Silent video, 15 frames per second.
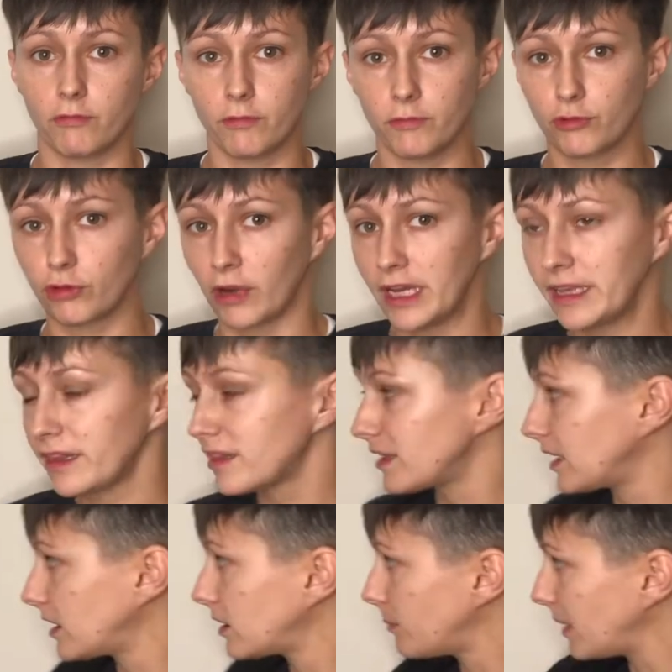try and
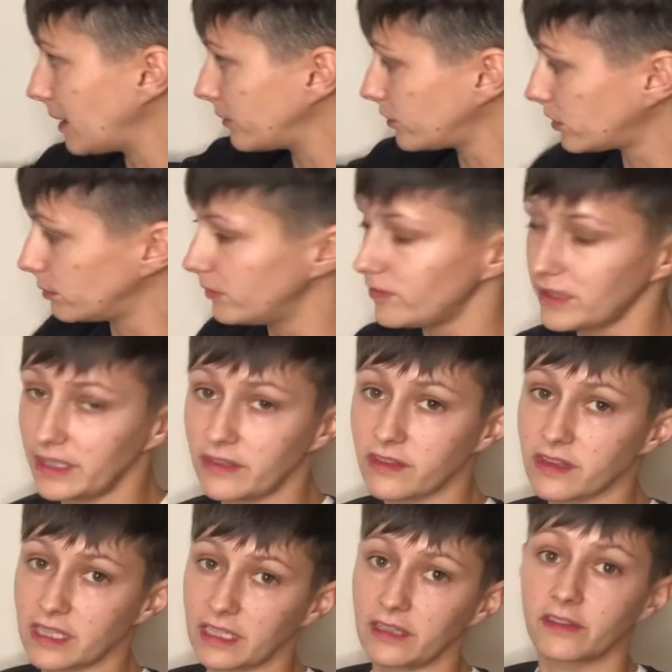think about some of these
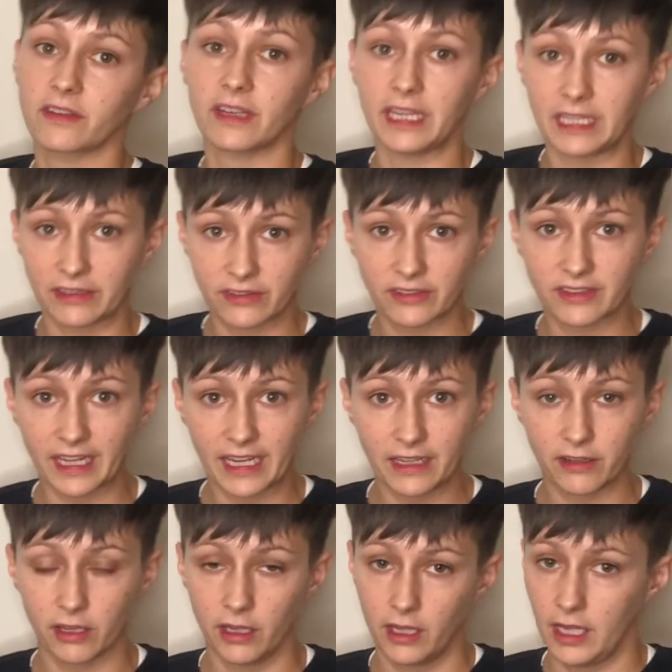things instead,
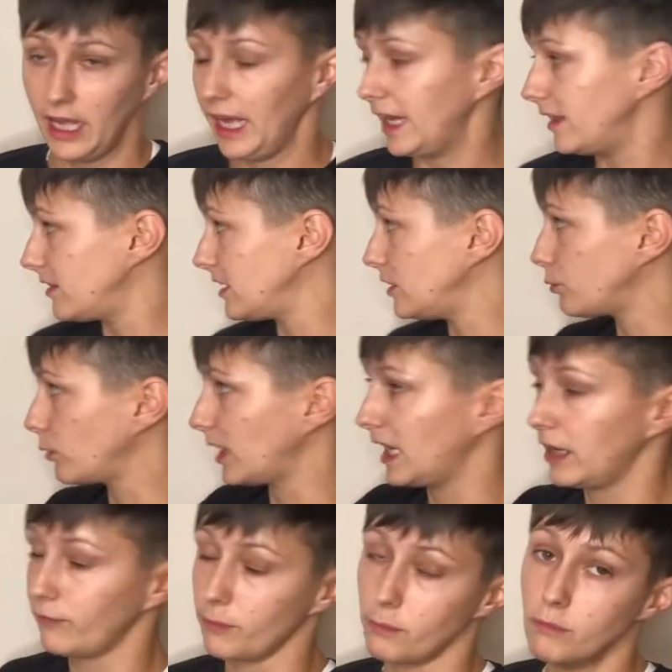and these will
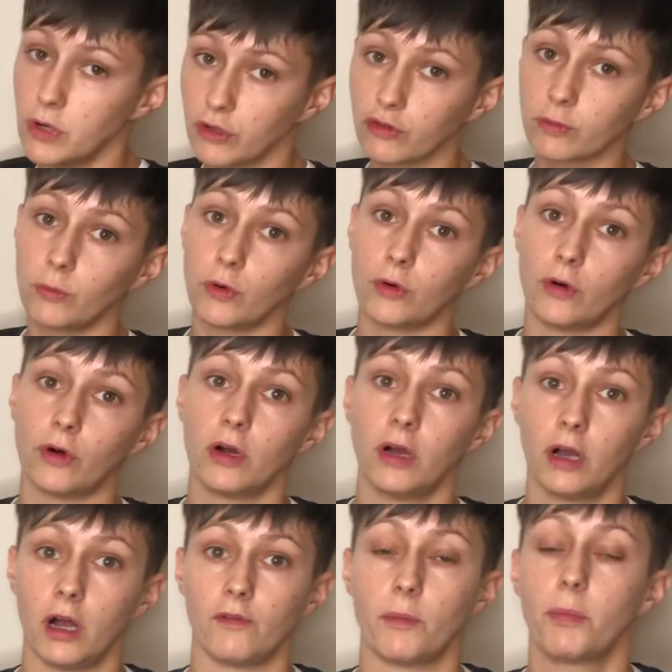have much more
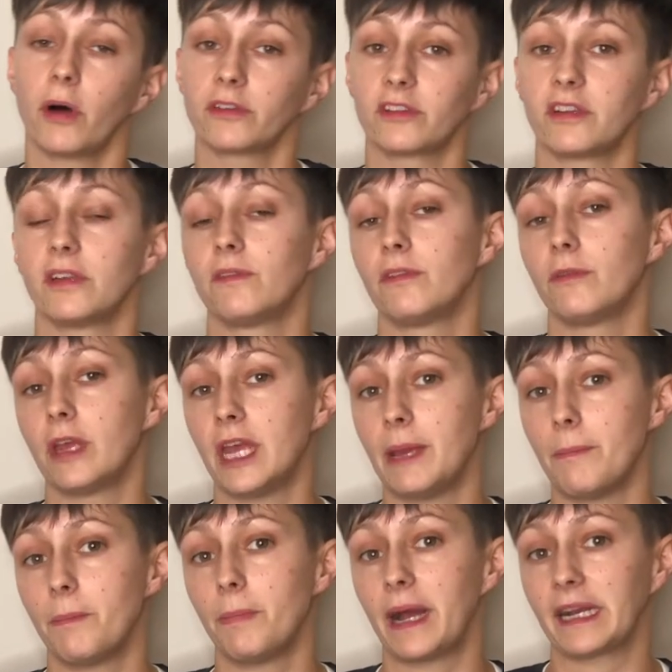of a positive
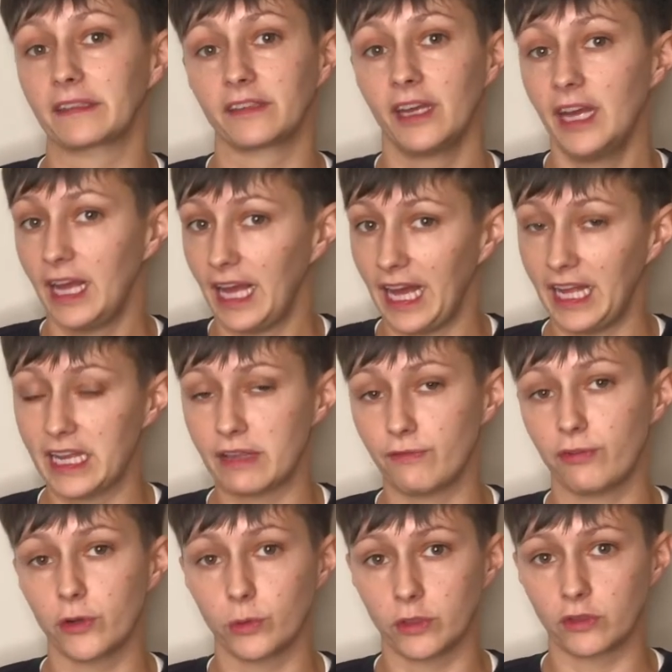impact and
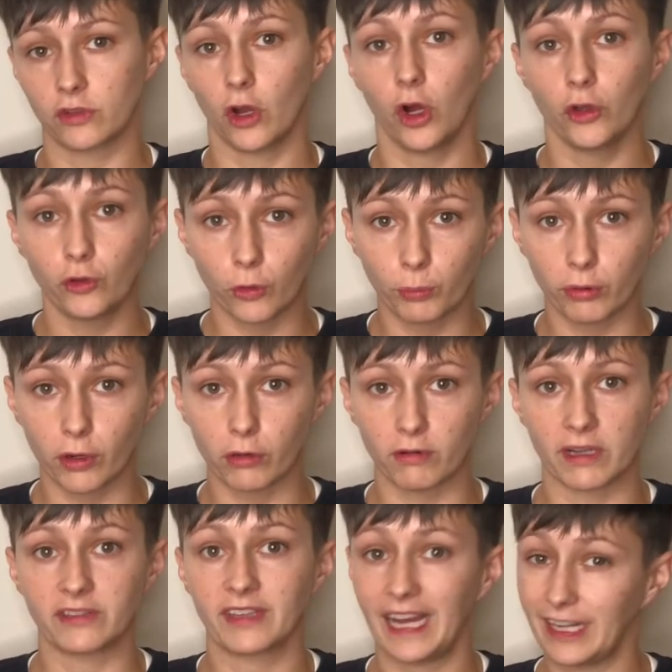influence on your
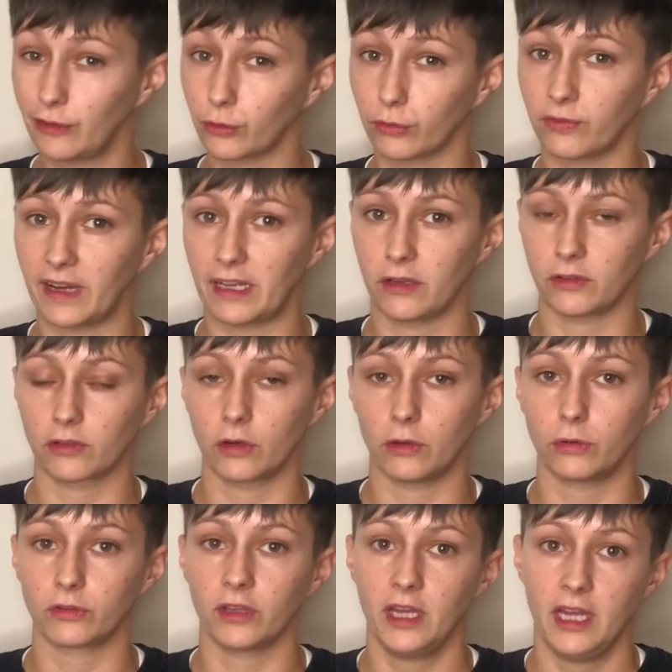progress and your fat loss
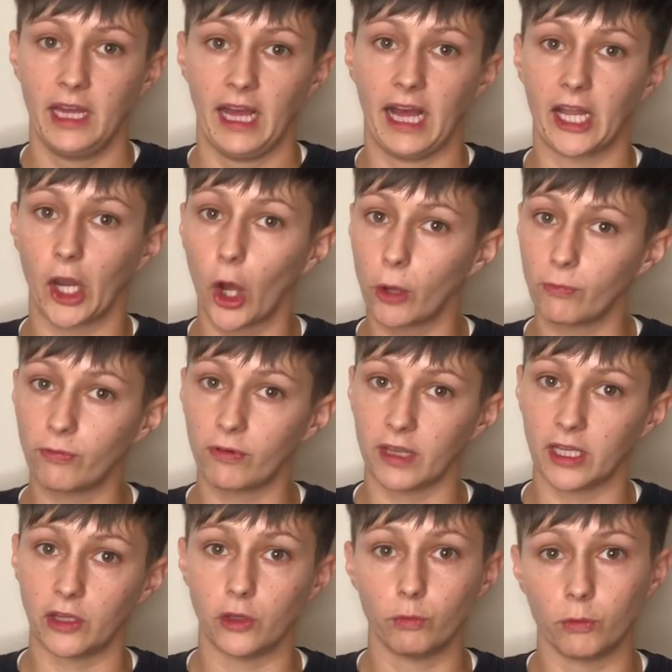goals, and hopefully
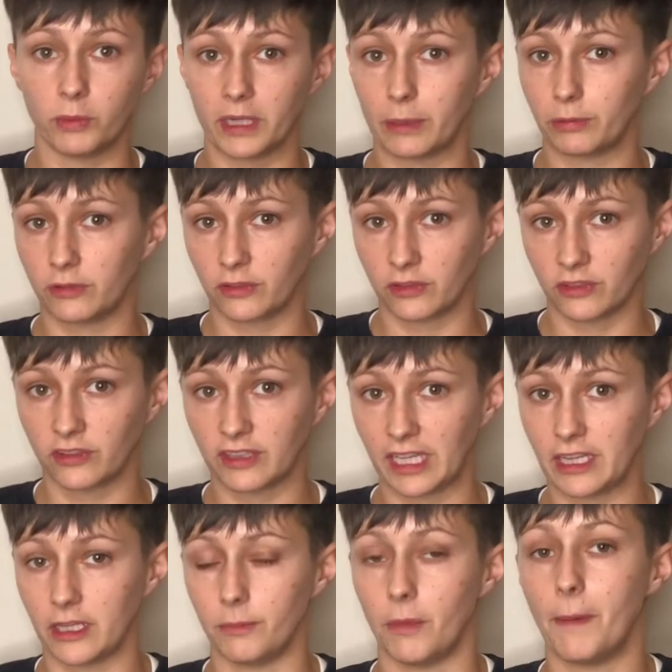you will be able to sustain
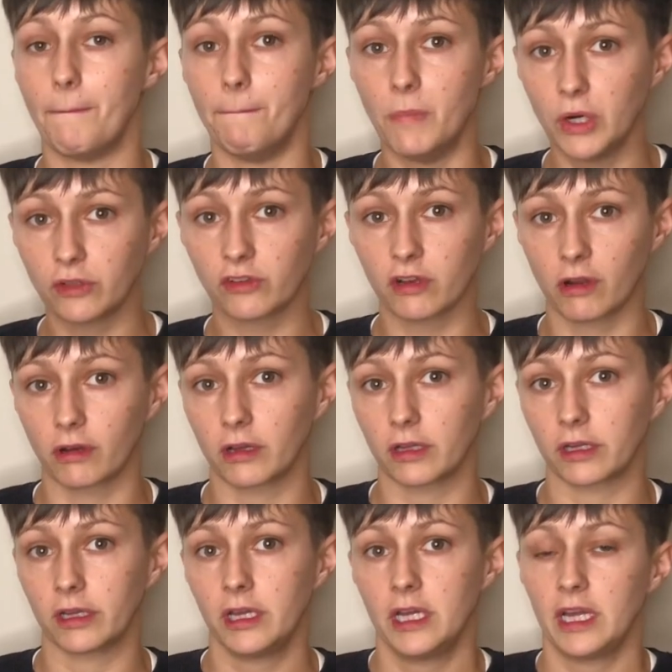them much longer
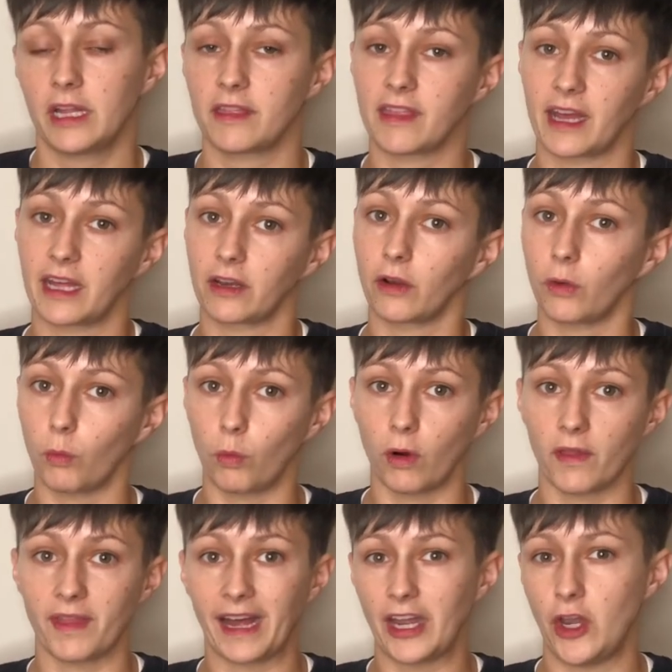than what
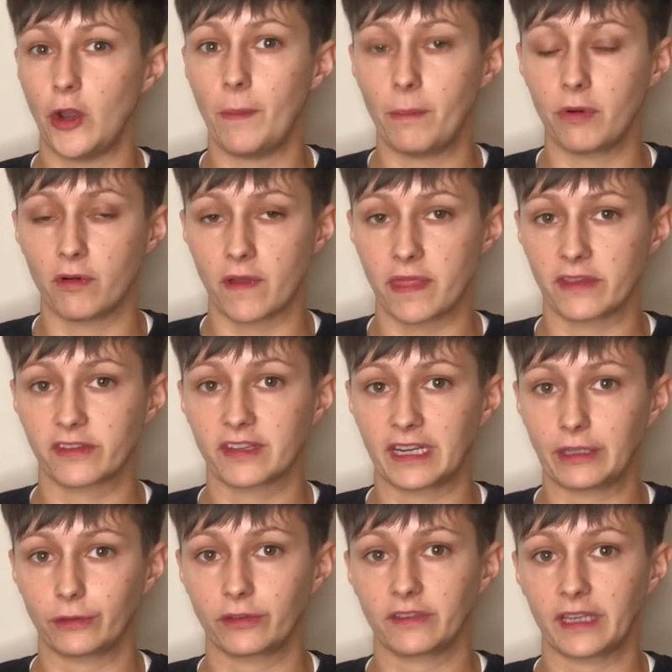that number on the
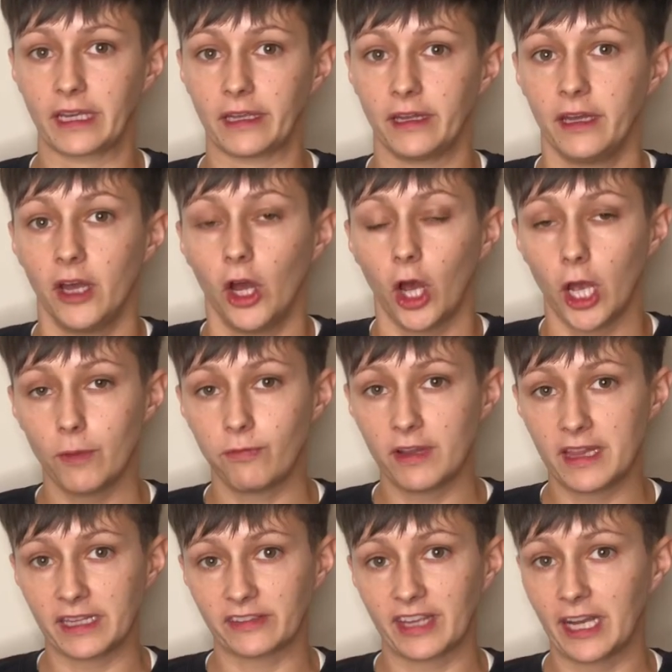scale say. Hopefully
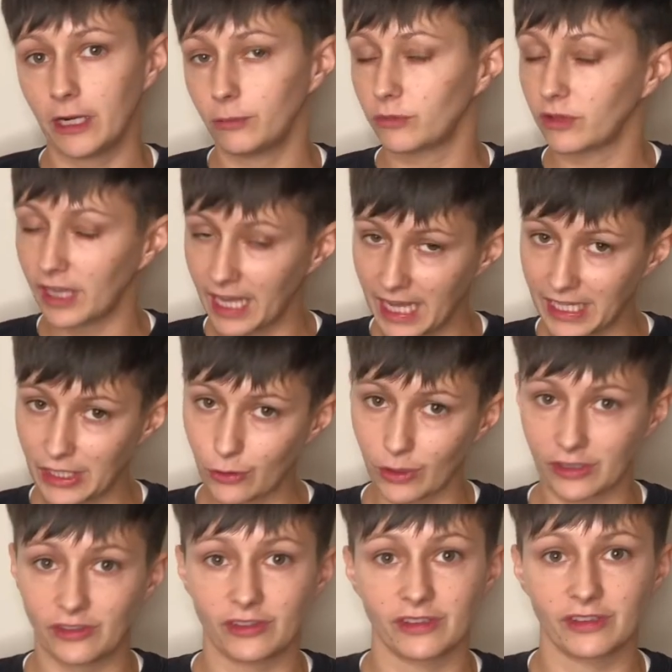that's helped. Any
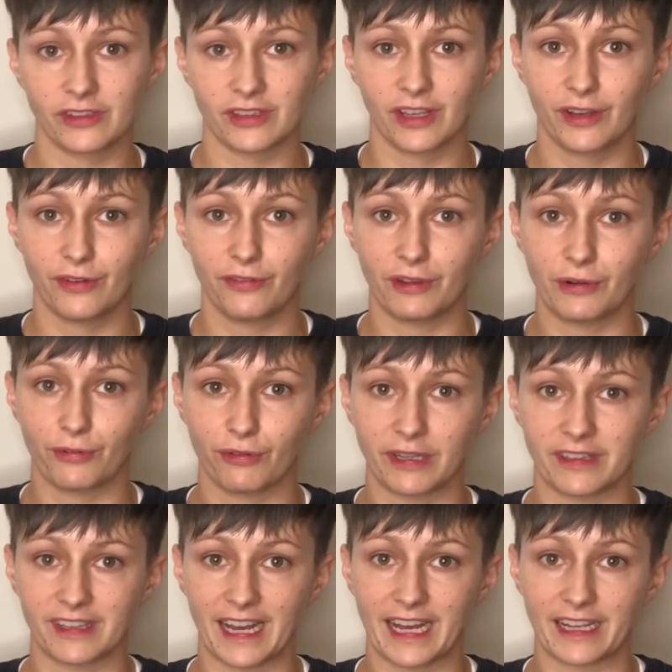questions, feel free
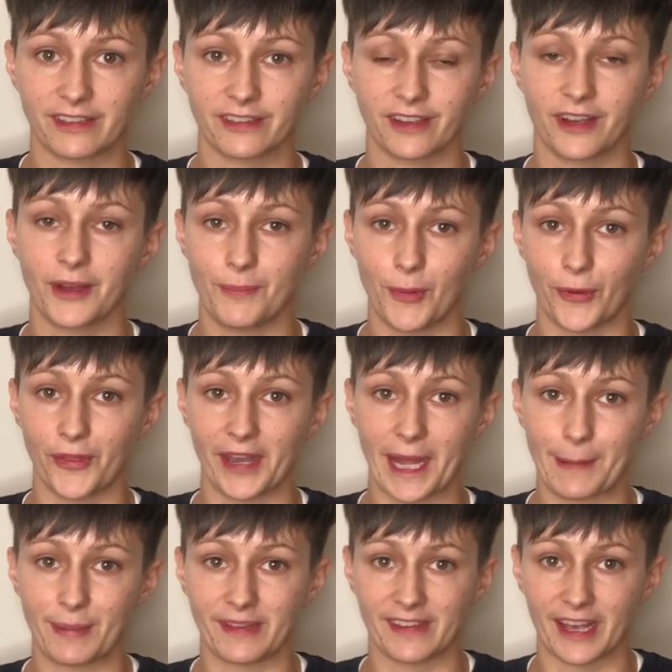to ask. More than happy to